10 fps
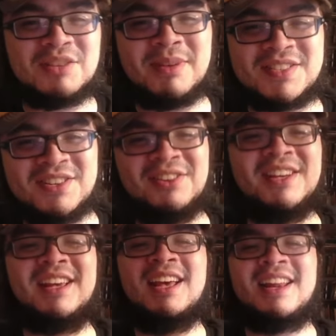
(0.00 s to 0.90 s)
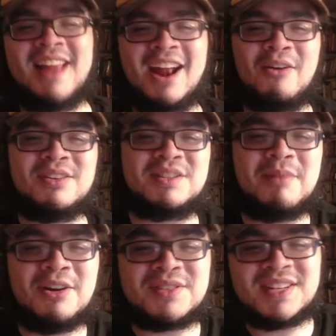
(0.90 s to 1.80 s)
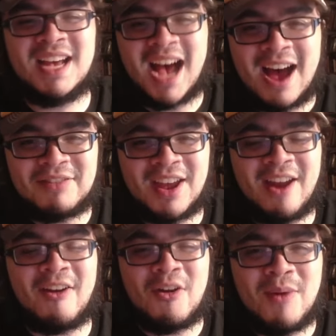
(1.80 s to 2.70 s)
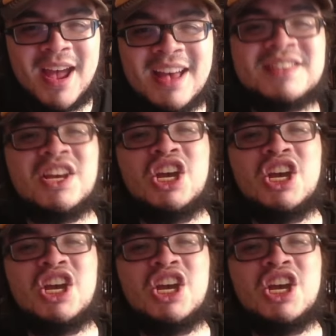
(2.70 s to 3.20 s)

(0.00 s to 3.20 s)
but certainly not always the most, Javier Reyes.